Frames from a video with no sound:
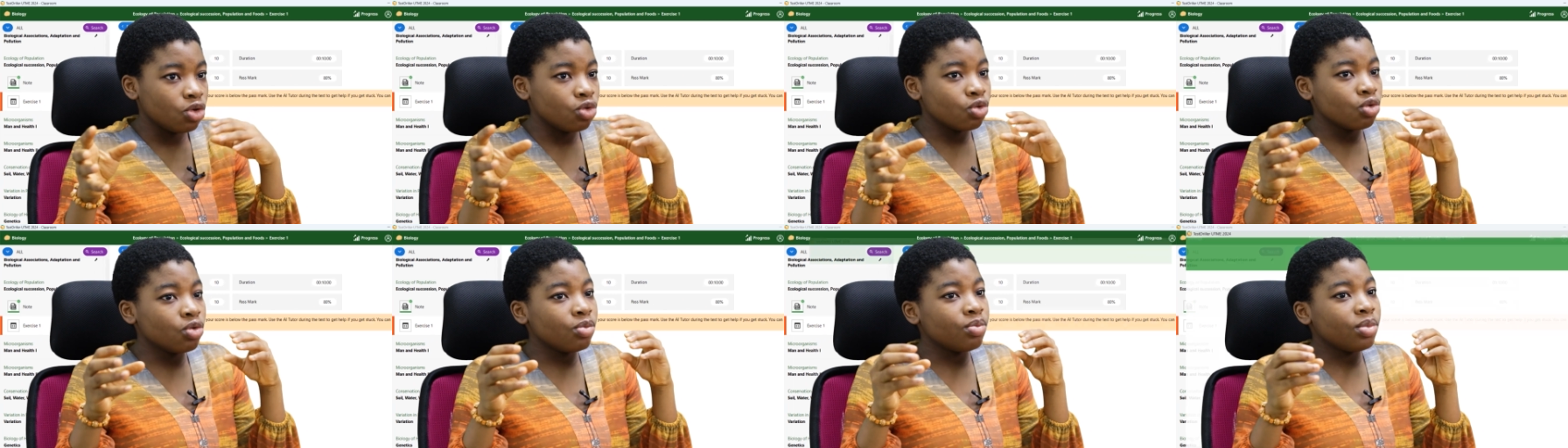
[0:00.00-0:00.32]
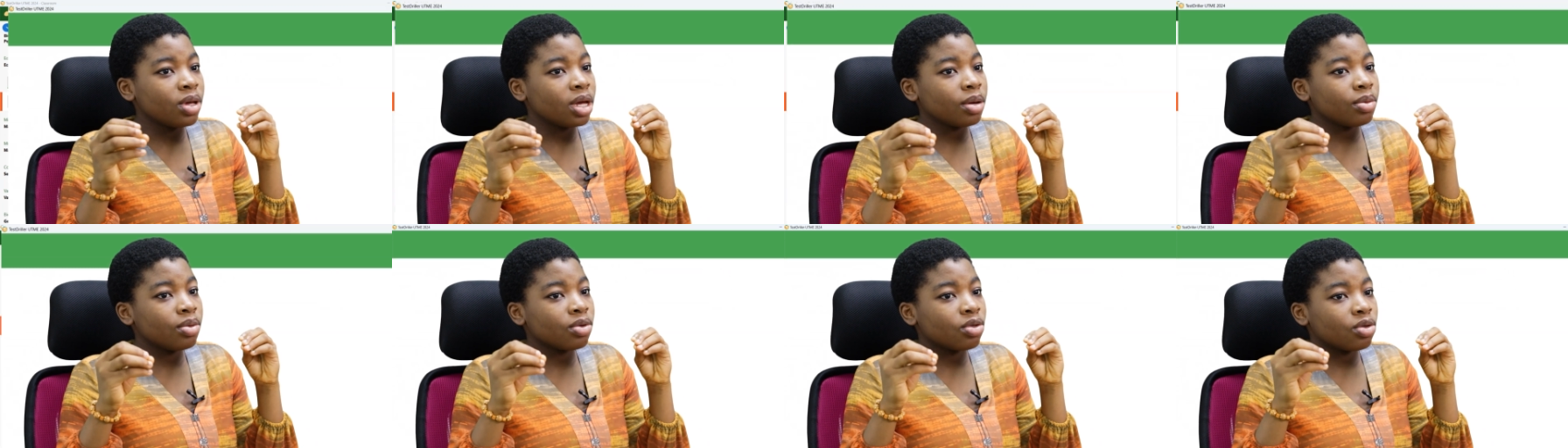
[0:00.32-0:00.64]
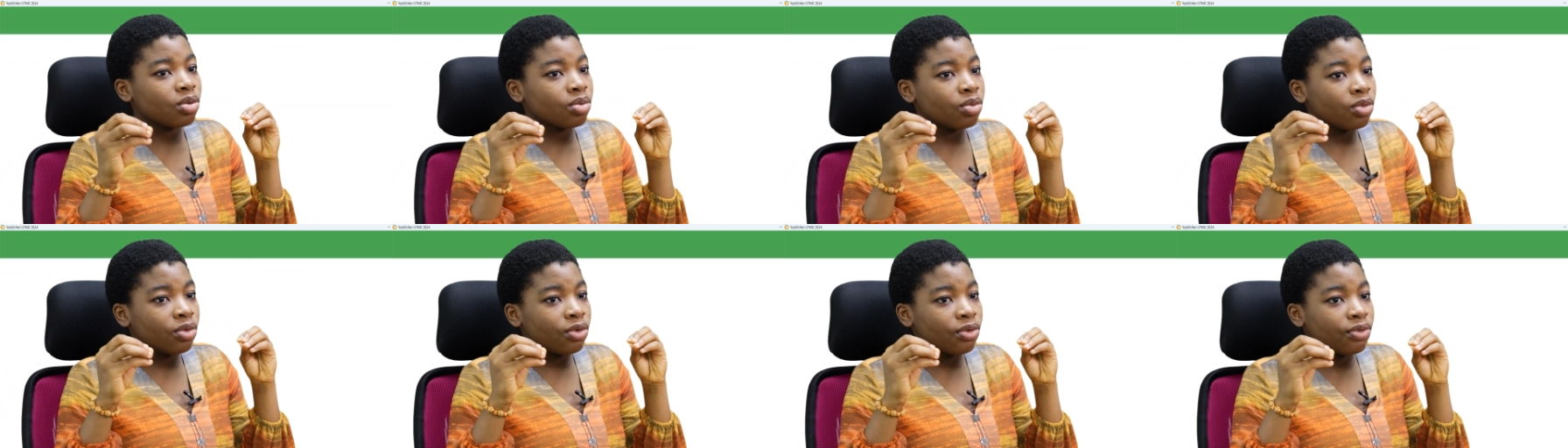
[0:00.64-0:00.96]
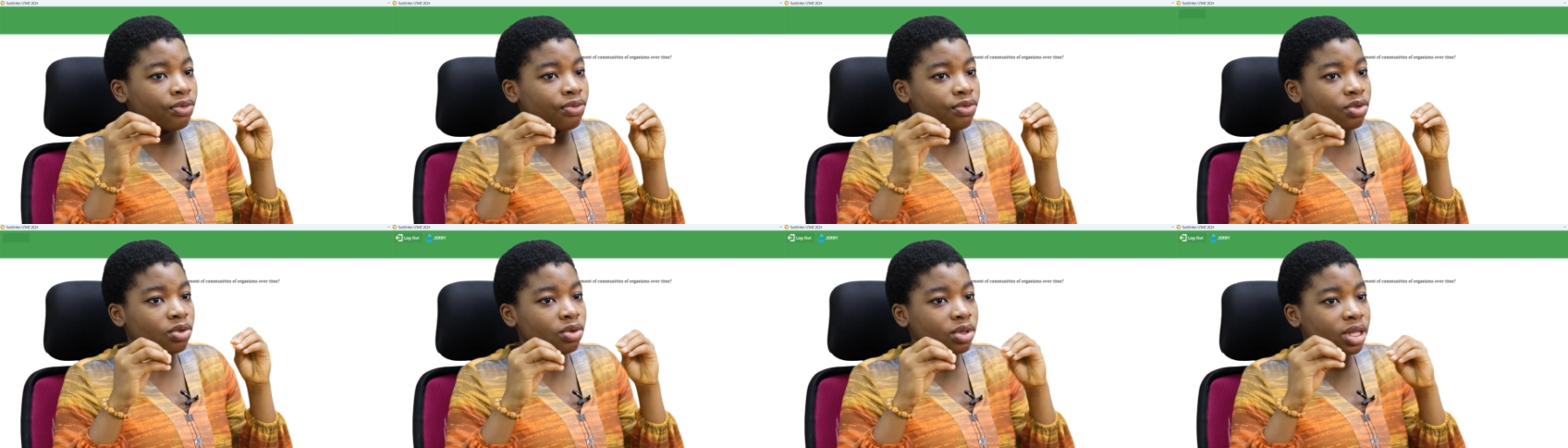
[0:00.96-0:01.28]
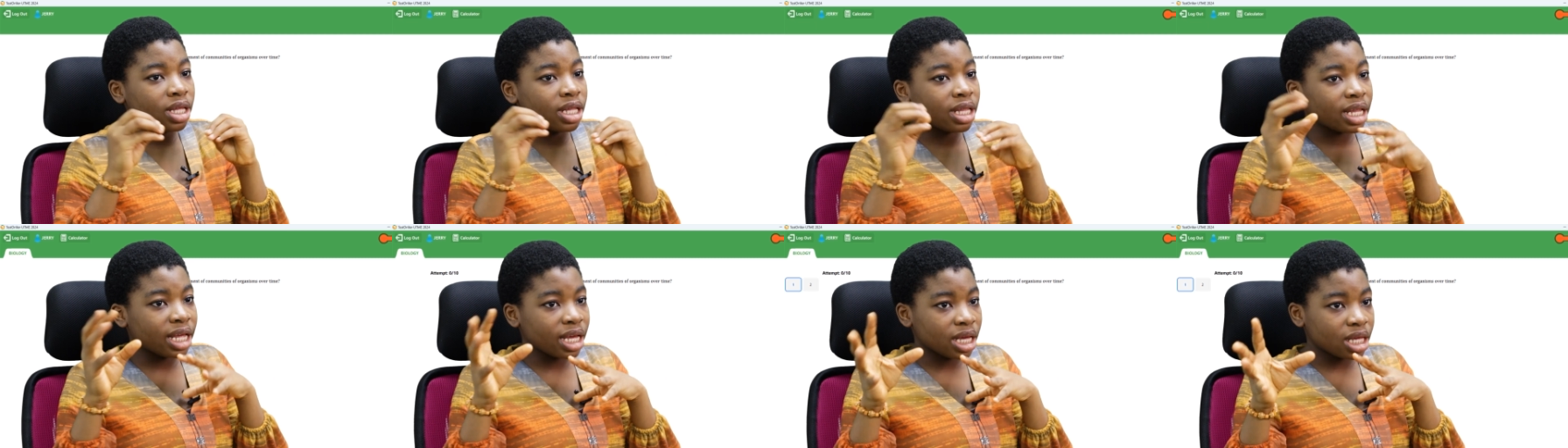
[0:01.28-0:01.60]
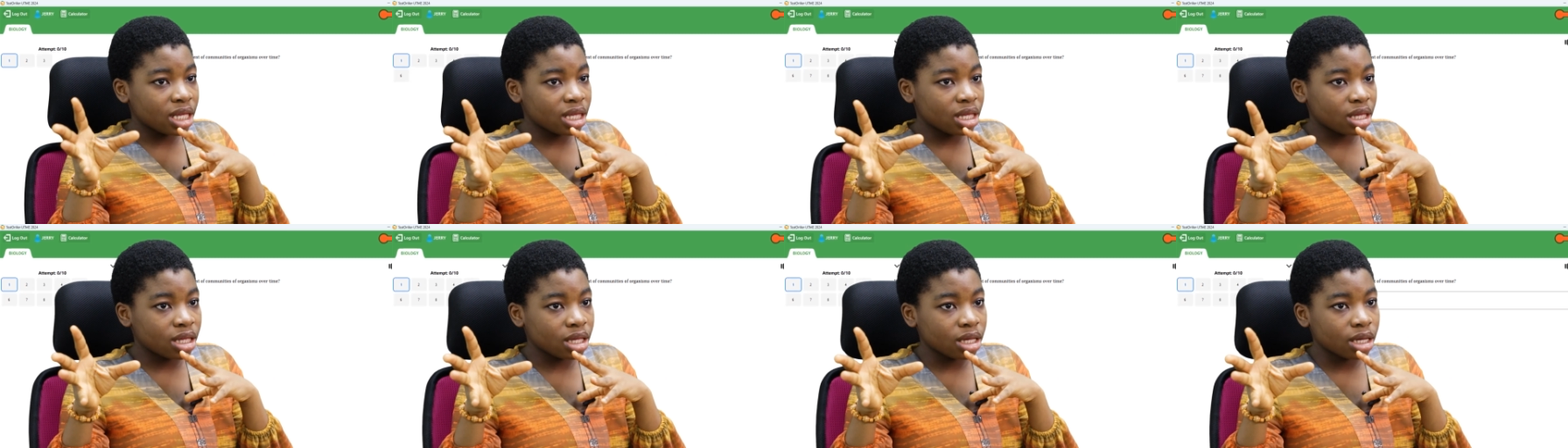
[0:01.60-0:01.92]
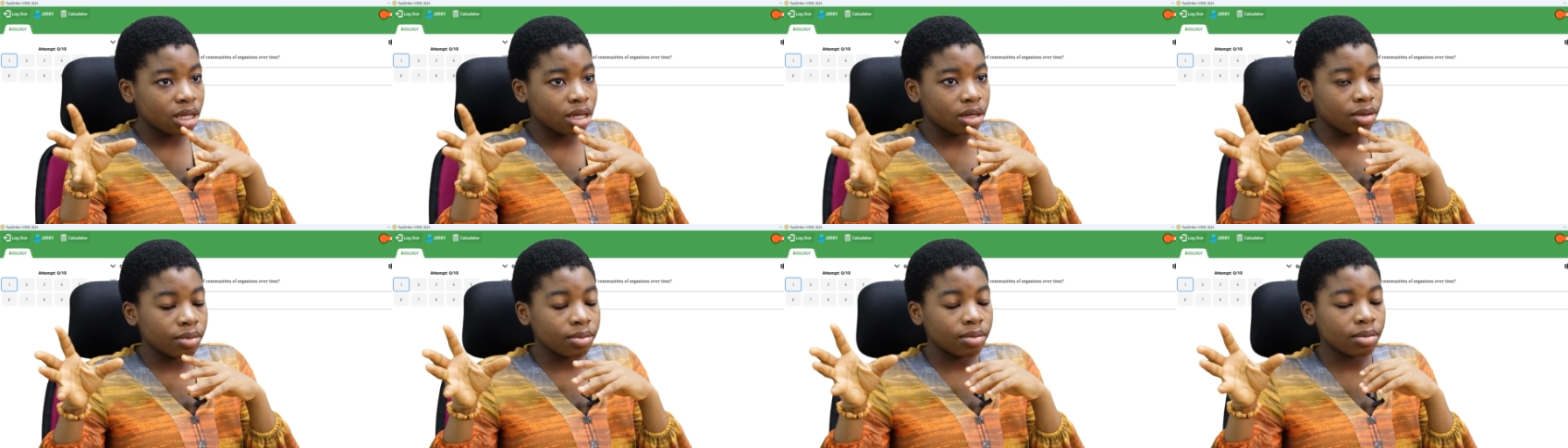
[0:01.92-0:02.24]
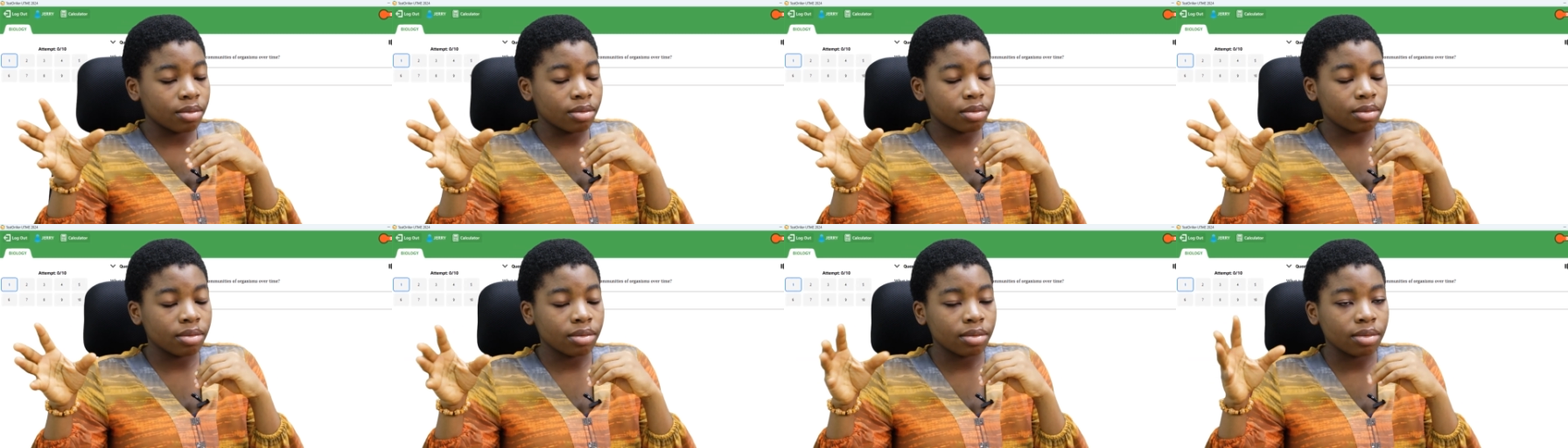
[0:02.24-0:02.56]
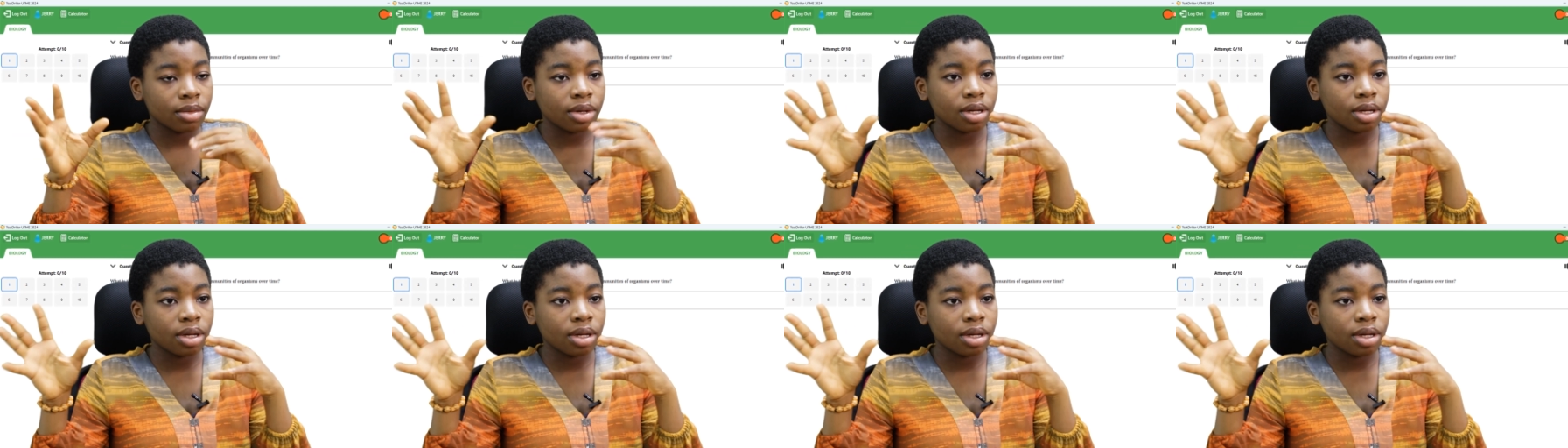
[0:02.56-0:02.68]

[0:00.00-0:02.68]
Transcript: you won't be able to move to the next um,